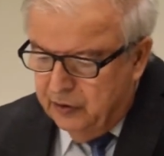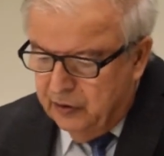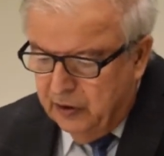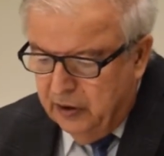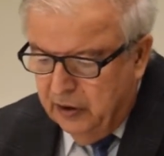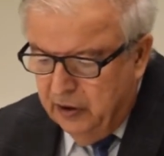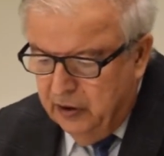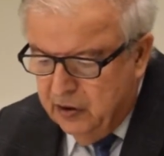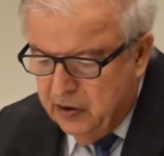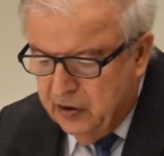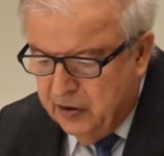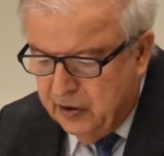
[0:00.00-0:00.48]

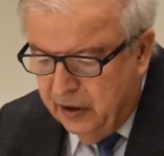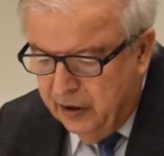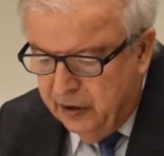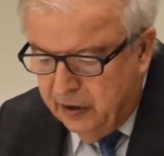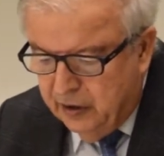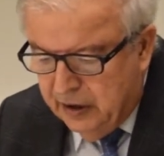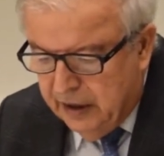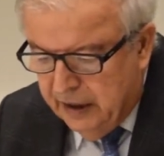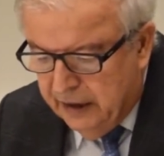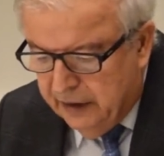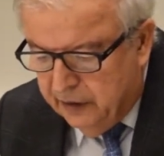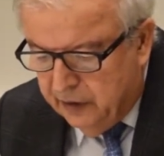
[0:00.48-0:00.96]
religious
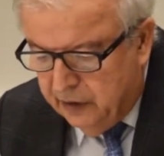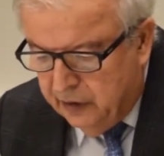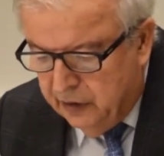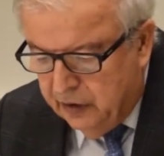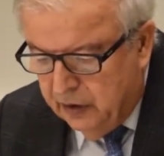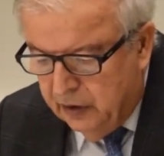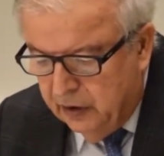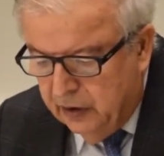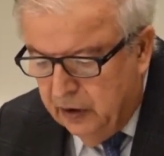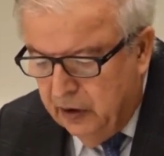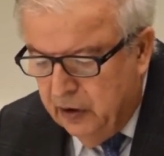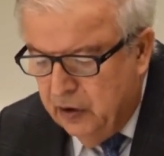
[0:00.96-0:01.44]

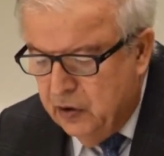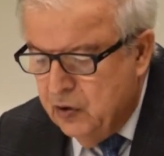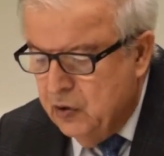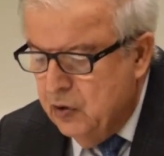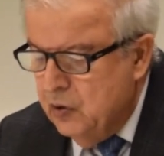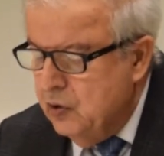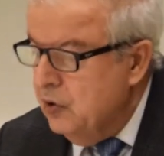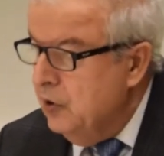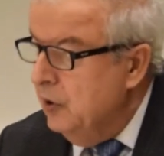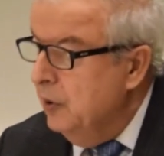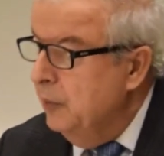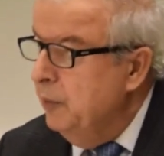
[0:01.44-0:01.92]
identity is
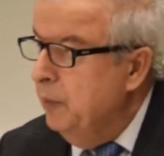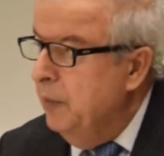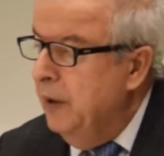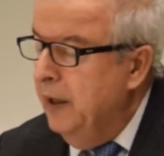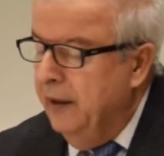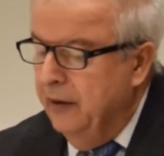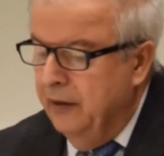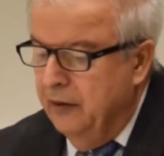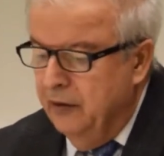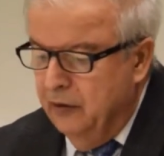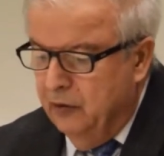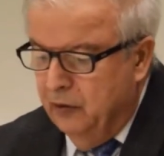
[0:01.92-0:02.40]
usually
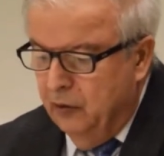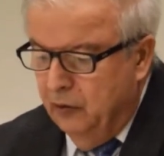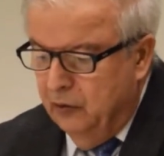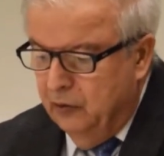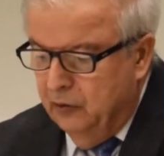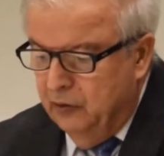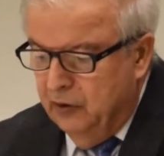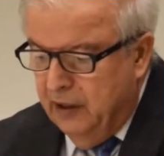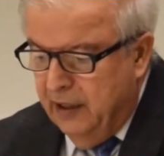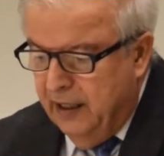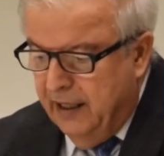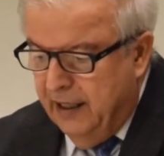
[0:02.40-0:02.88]
based
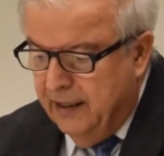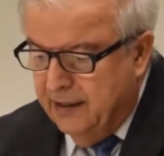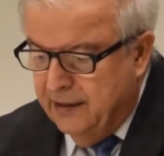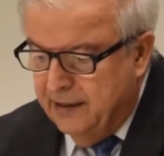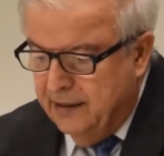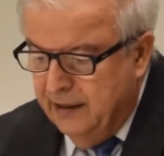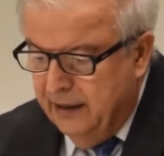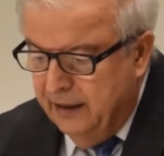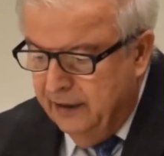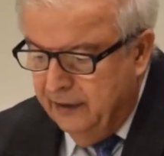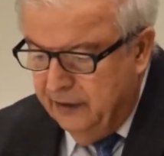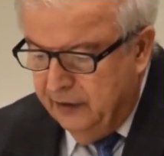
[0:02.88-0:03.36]
on
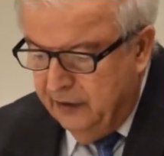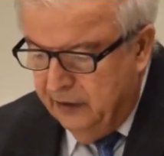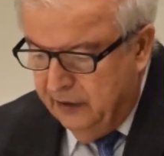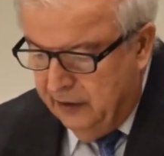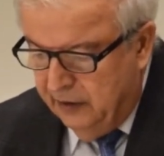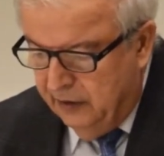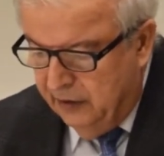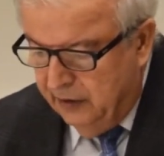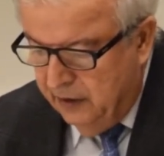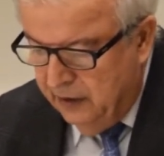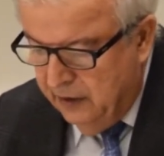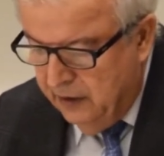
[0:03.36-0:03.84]

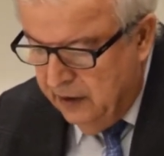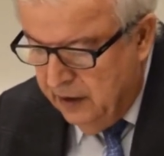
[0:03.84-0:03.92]
ethnicity.